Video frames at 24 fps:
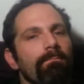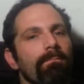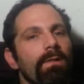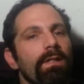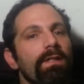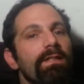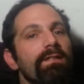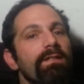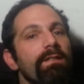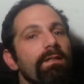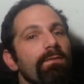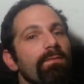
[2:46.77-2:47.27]

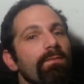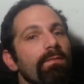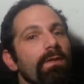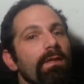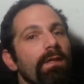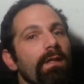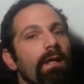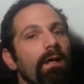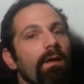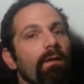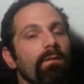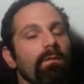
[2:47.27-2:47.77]
it's different
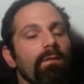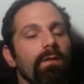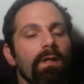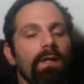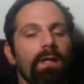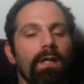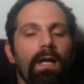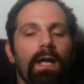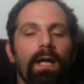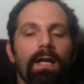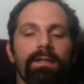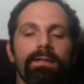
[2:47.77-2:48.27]
now.
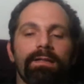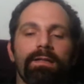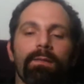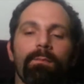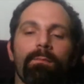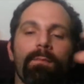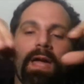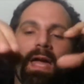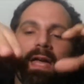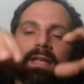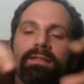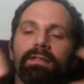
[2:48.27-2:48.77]
As the
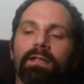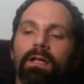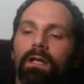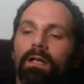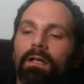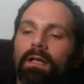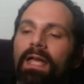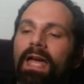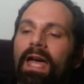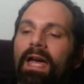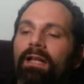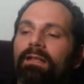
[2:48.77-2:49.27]
mass
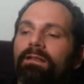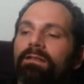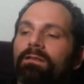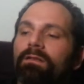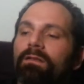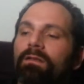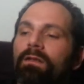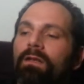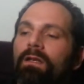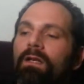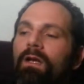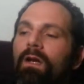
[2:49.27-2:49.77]
collects,
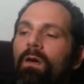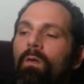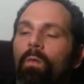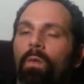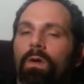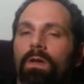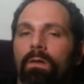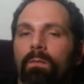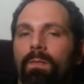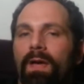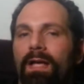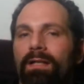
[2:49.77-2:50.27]

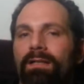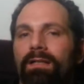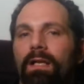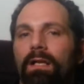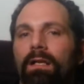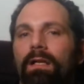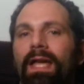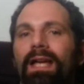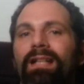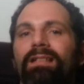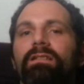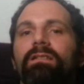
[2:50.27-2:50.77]
where the mass
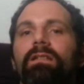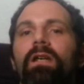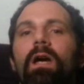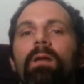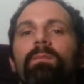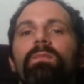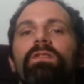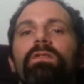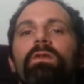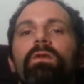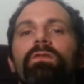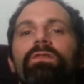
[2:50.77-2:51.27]
collects, time
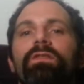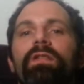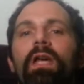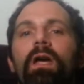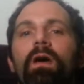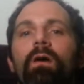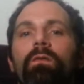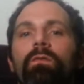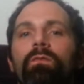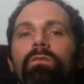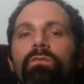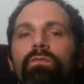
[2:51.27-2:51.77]
slows down.